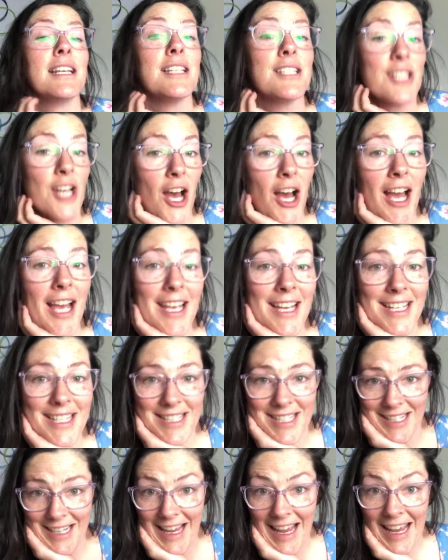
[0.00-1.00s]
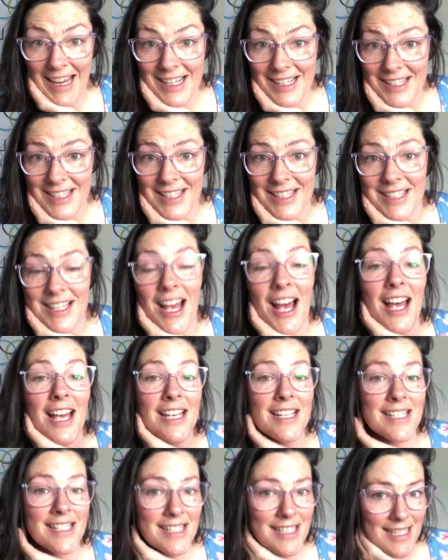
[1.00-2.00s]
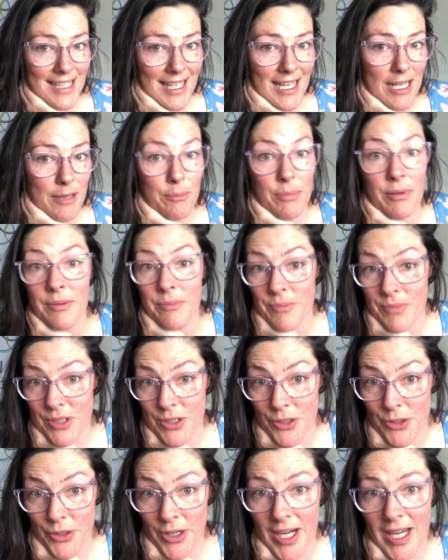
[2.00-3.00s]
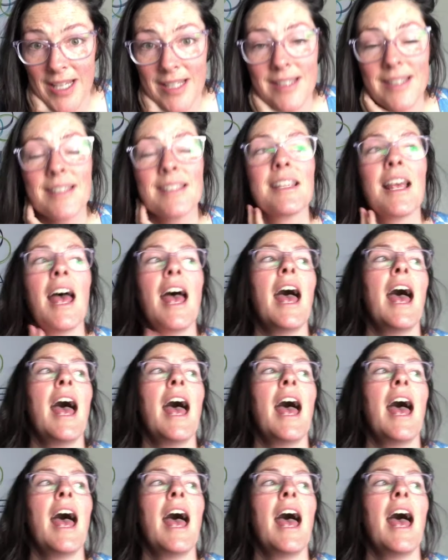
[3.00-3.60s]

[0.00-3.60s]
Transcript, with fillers: diet, exercise, sleep, stress,